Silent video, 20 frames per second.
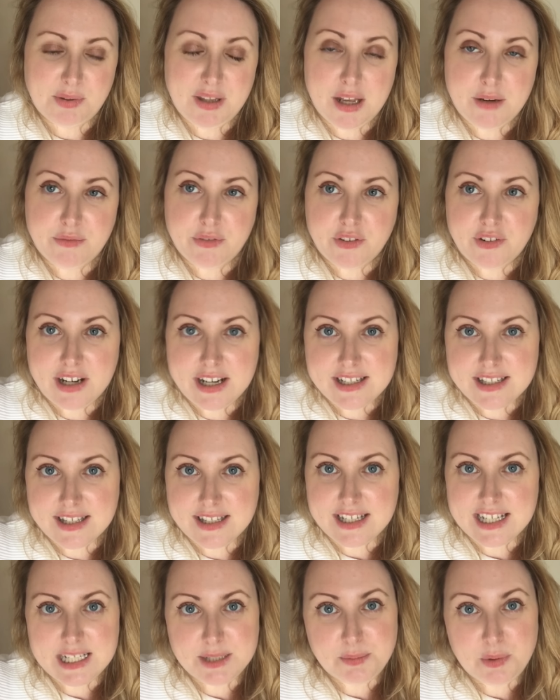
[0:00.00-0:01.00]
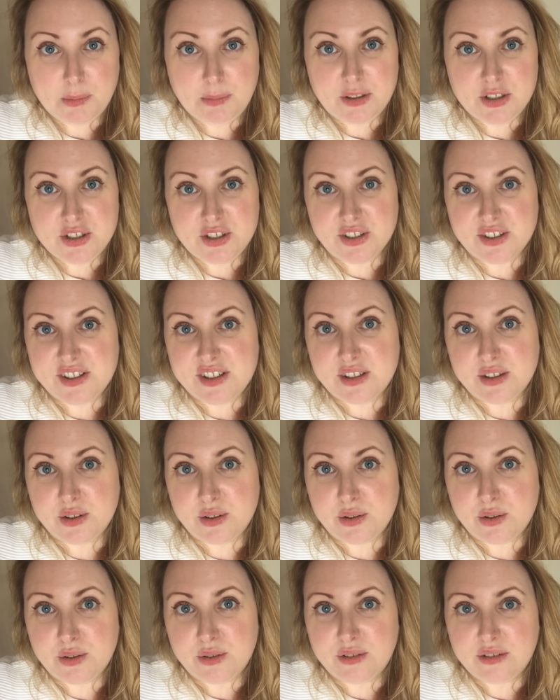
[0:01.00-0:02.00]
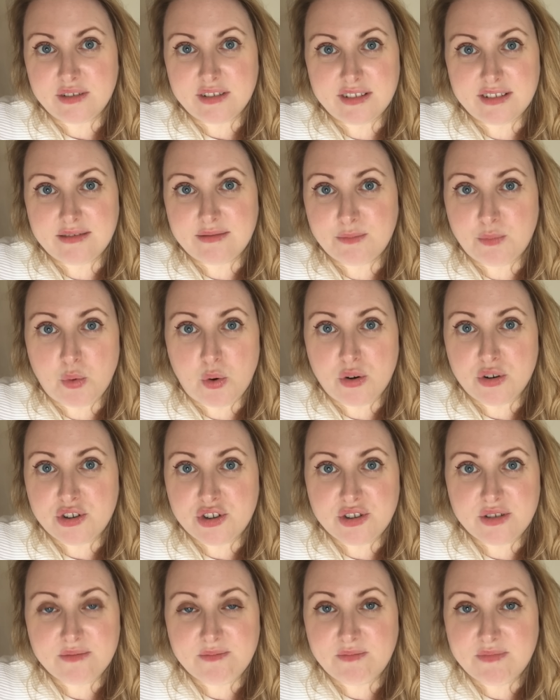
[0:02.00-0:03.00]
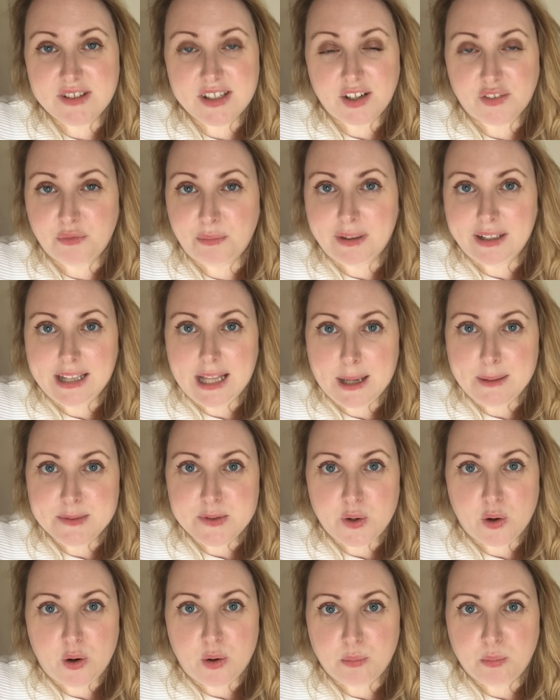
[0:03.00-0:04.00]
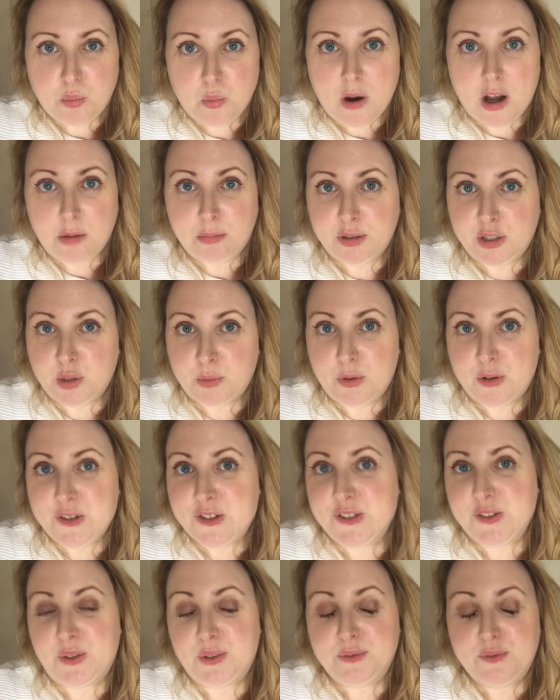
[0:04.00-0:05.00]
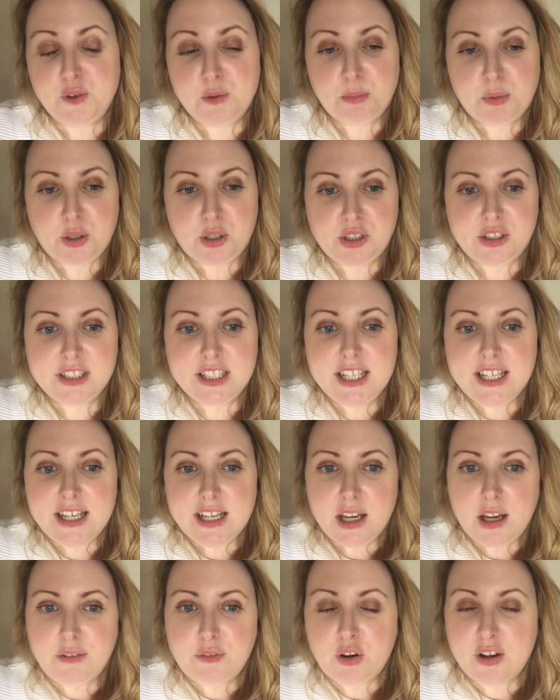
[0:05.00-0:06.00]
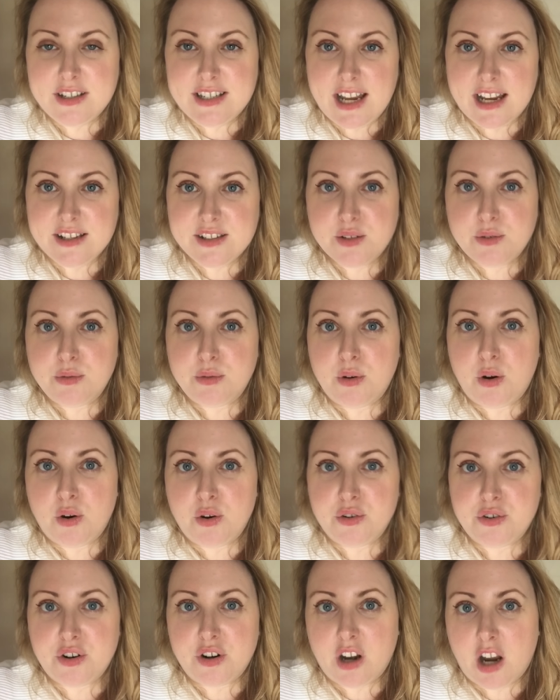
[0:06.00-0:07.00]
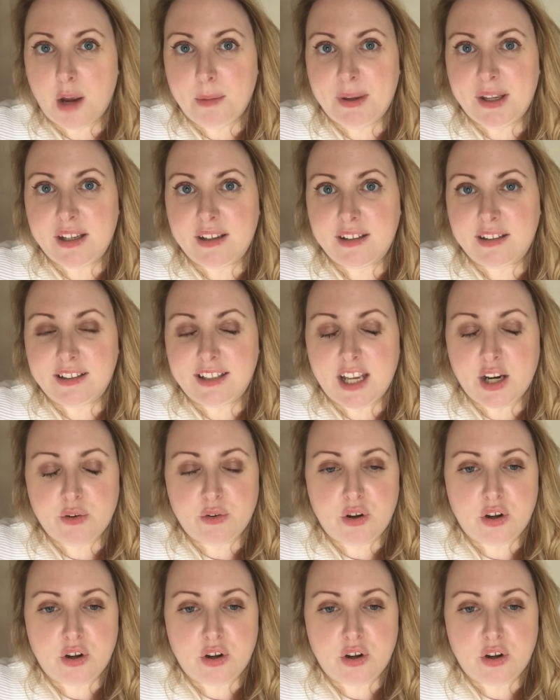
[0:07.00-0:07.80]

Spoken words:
Plan for the rest of the day is pretty much just to watch stuff on my laptop while Blur watches all the football. I've got a Tesco order come in later